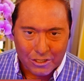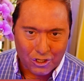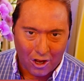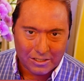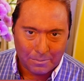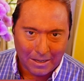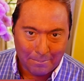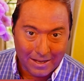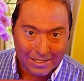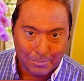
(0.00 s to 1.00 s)

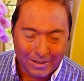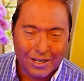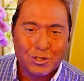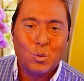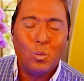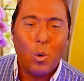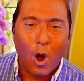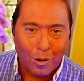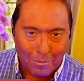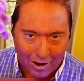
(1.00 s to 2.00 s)
Amazon to be a miss
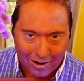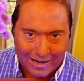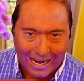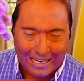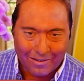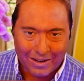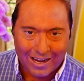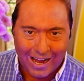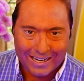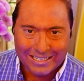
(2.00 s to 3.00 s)
because Walmart
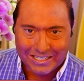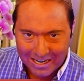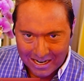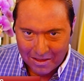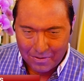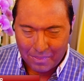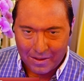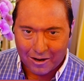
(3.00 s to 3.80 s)
had given guidance